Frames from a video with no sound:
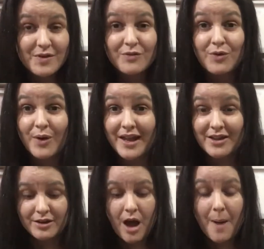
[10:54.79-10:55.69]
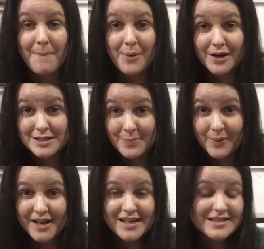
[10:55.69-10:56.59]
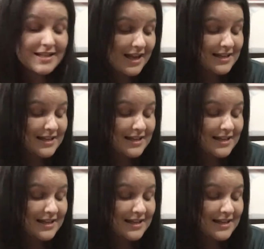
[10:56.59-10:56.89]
for a good price point.